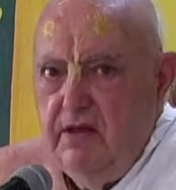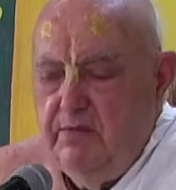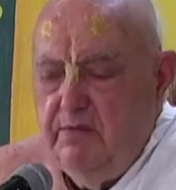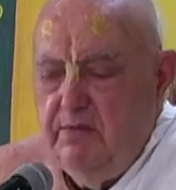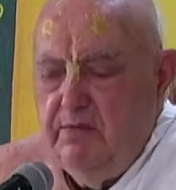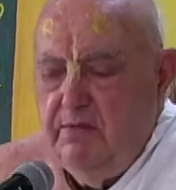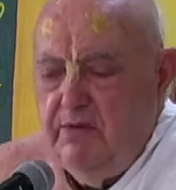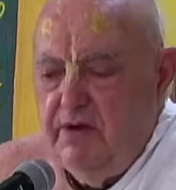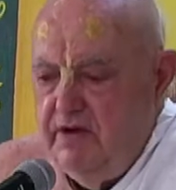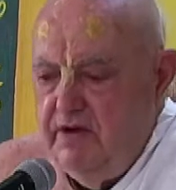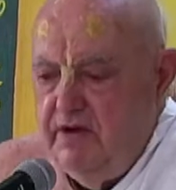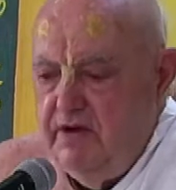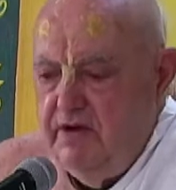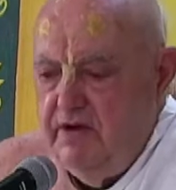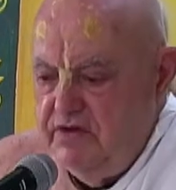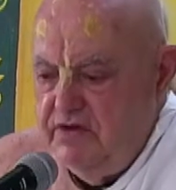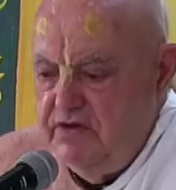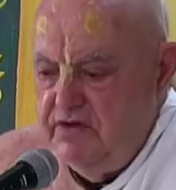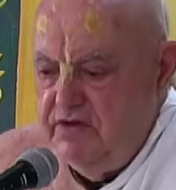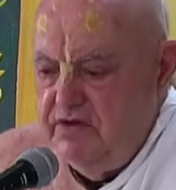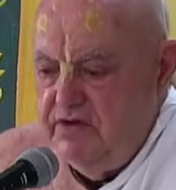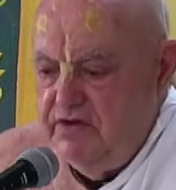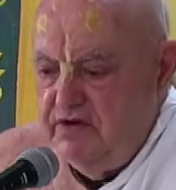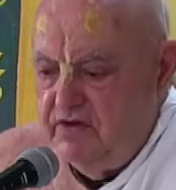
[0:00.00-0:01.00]
That by
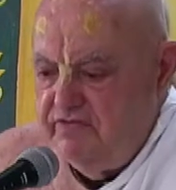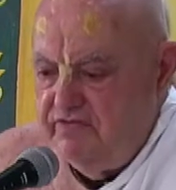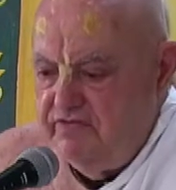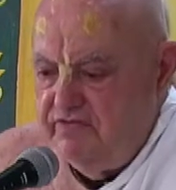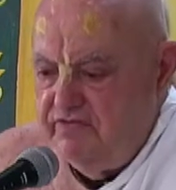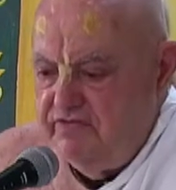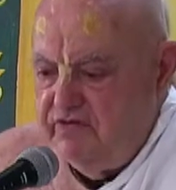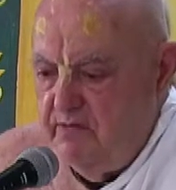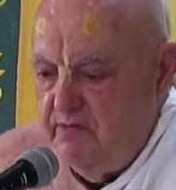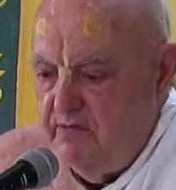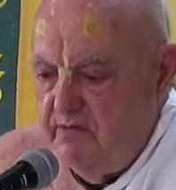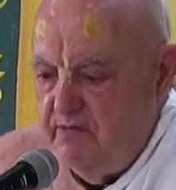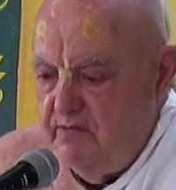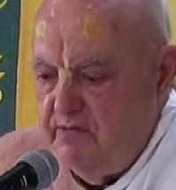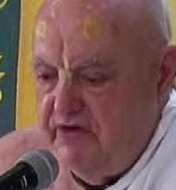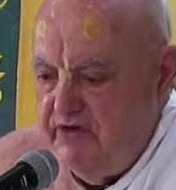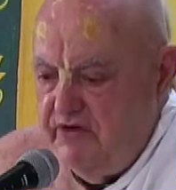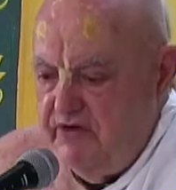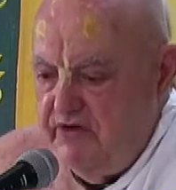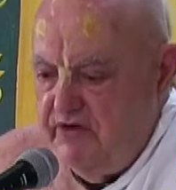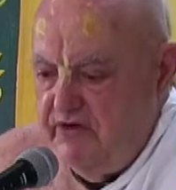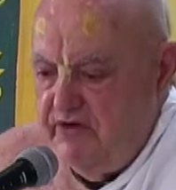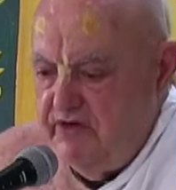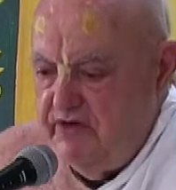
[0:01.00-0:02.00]
the results of
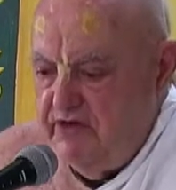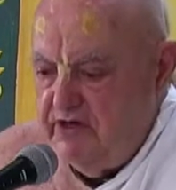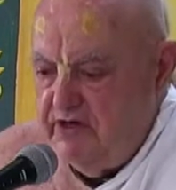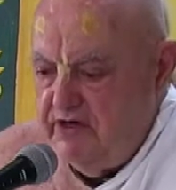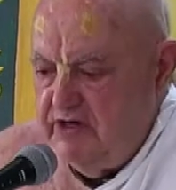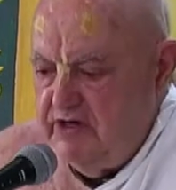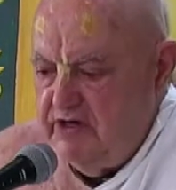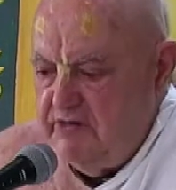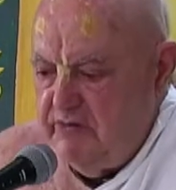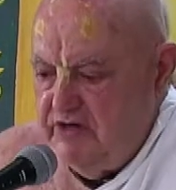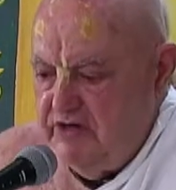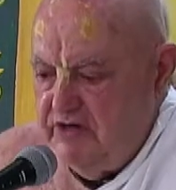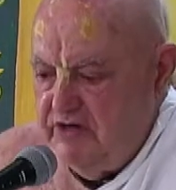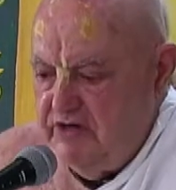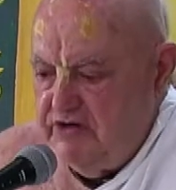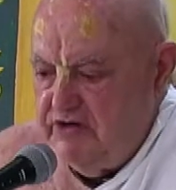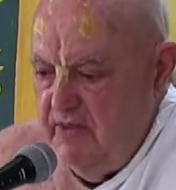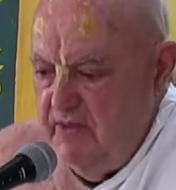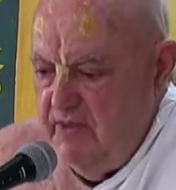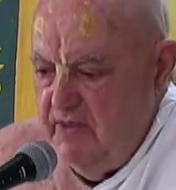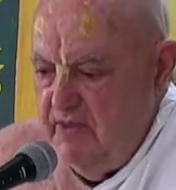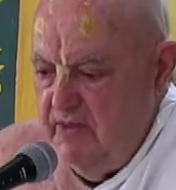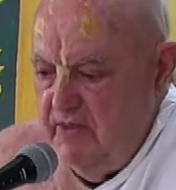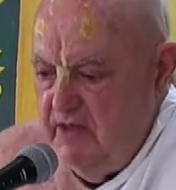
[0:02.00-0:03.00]
karma, everything takes
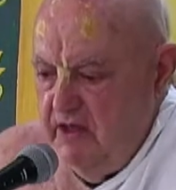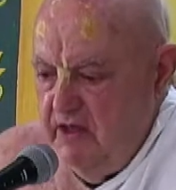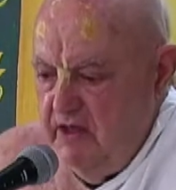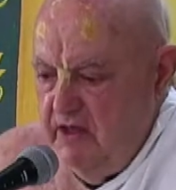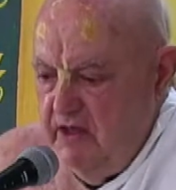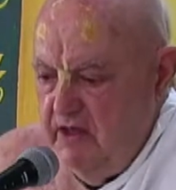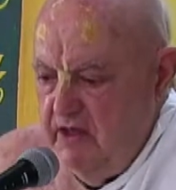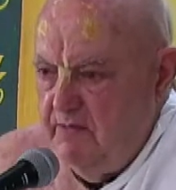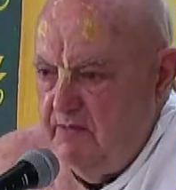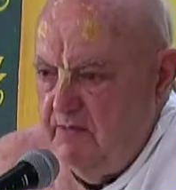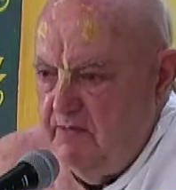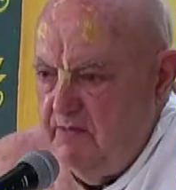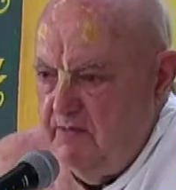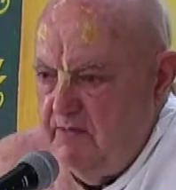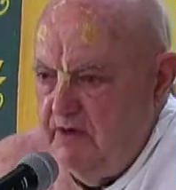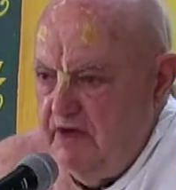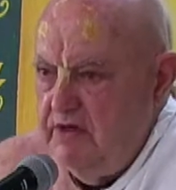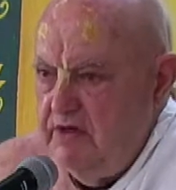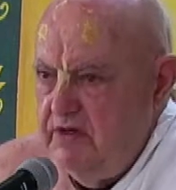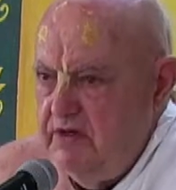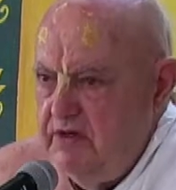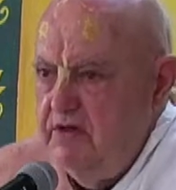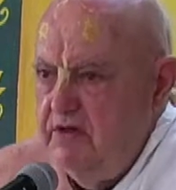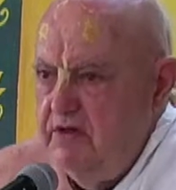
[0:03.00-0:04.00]
place. One
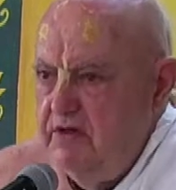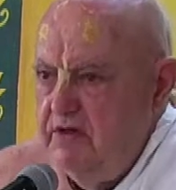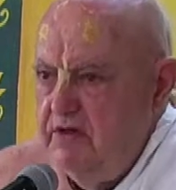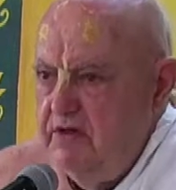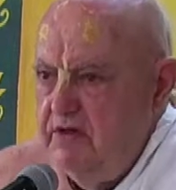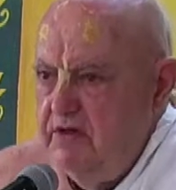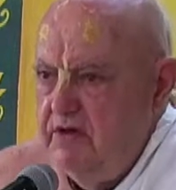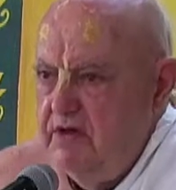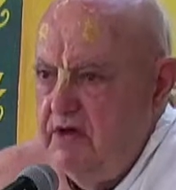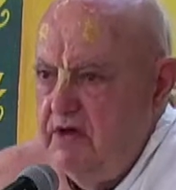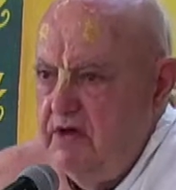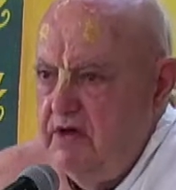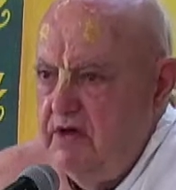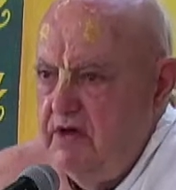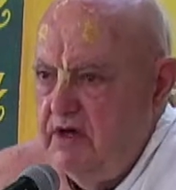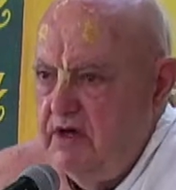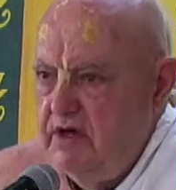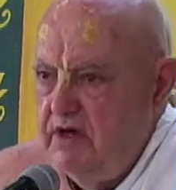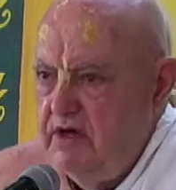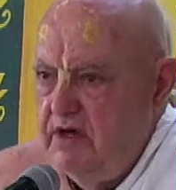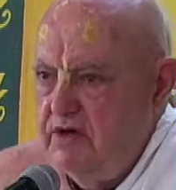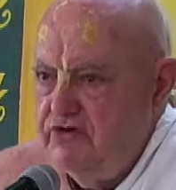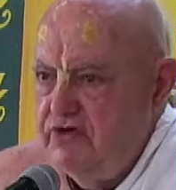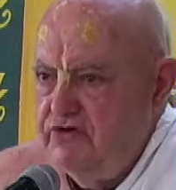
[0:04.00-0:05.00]
of my
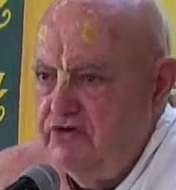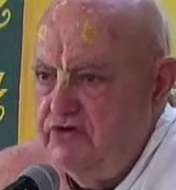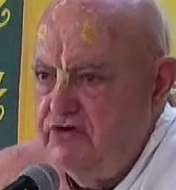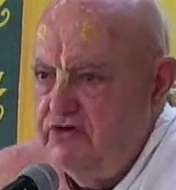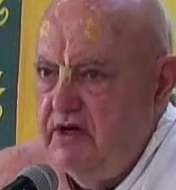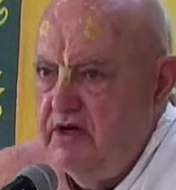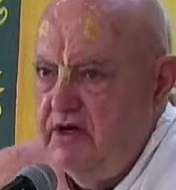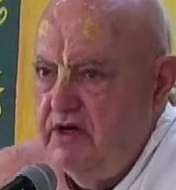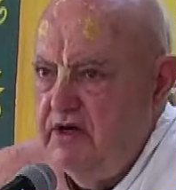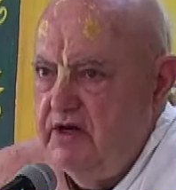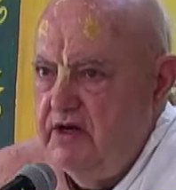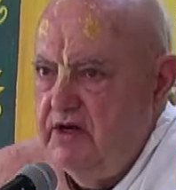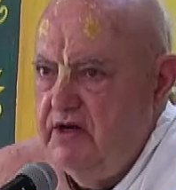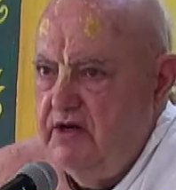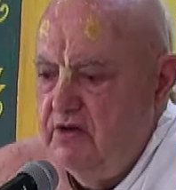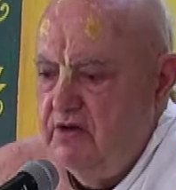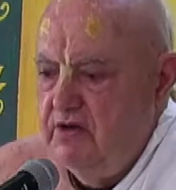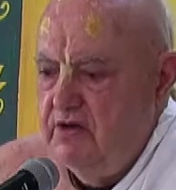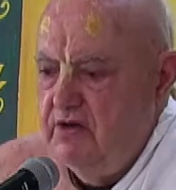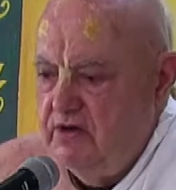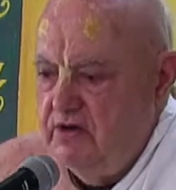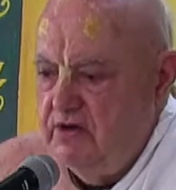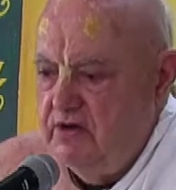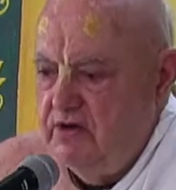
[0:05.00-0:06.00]
cousins had a
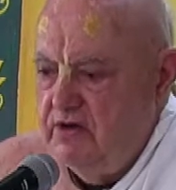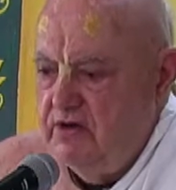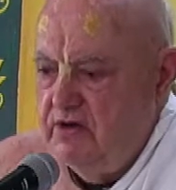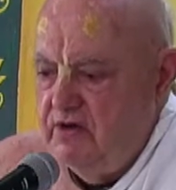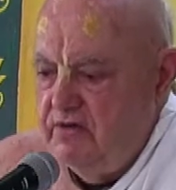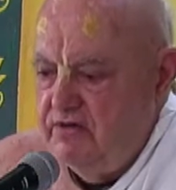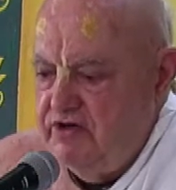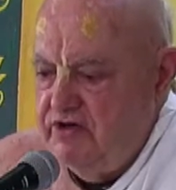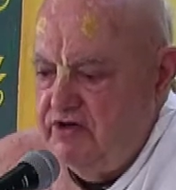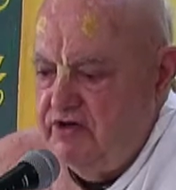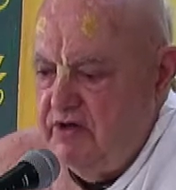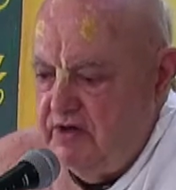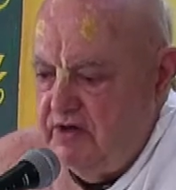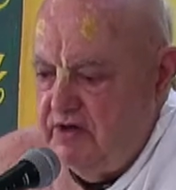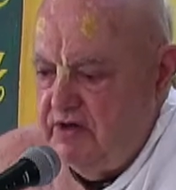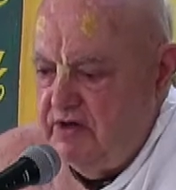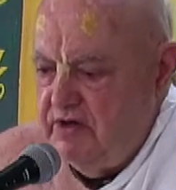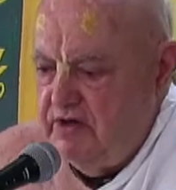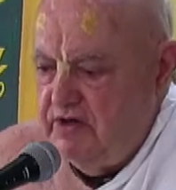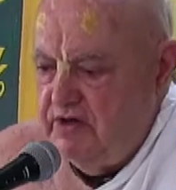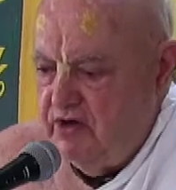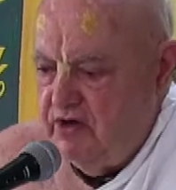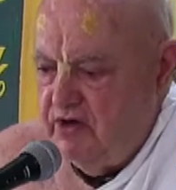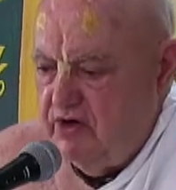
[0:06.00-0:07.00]
little girl who was hit by
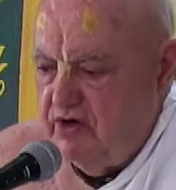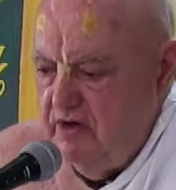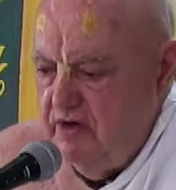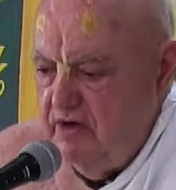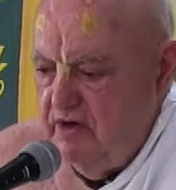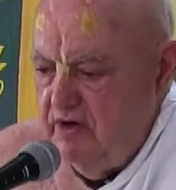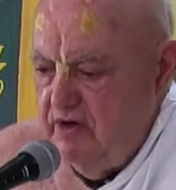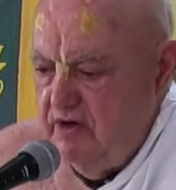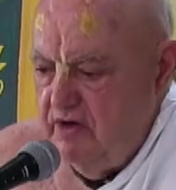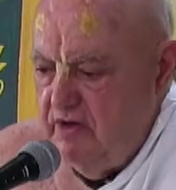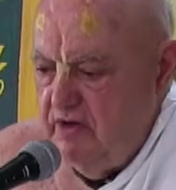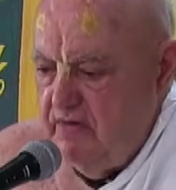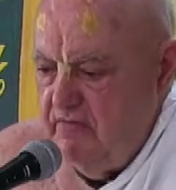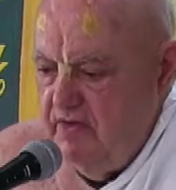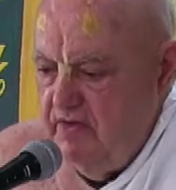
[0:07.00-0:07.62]
a truck.